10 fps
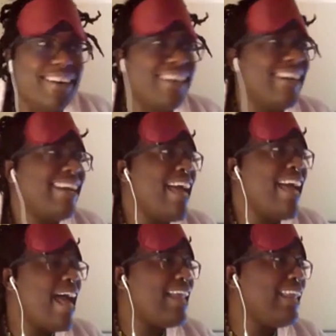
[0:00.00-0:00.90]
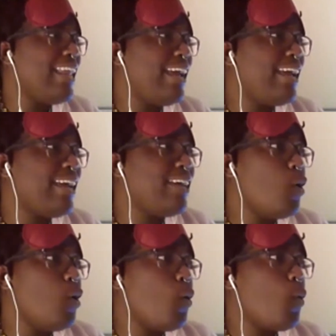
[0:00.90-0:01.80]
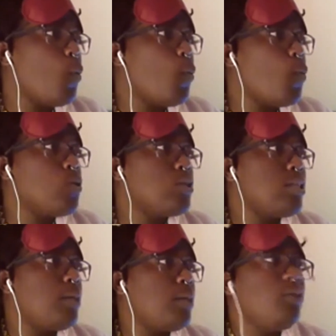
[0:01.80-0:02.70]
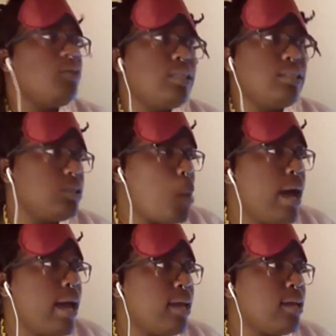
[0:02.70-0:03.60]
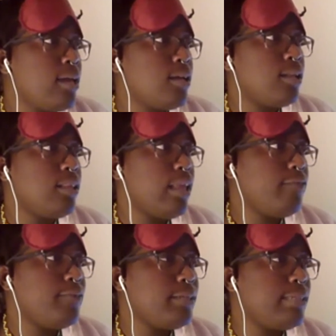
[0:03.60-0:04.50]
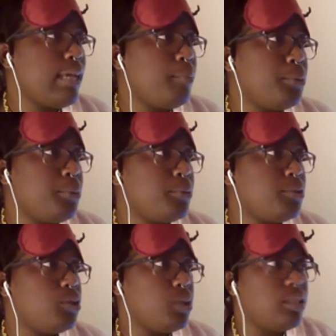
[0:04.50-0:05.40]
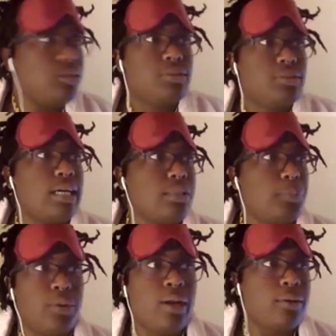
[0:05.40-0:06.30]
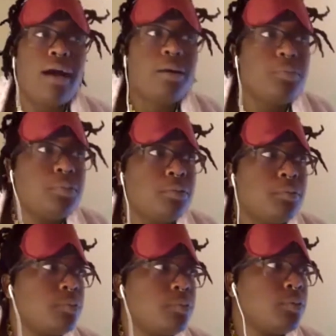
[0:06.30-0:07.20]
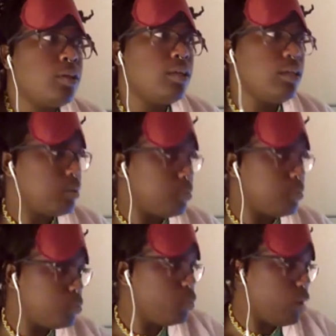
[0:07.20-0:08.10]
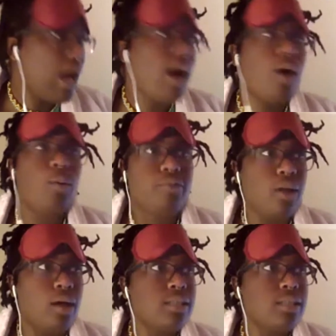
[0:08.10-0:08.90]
And like some of the reasons why, like for example, Strange Fruits hasn't put out an album in however long is because we're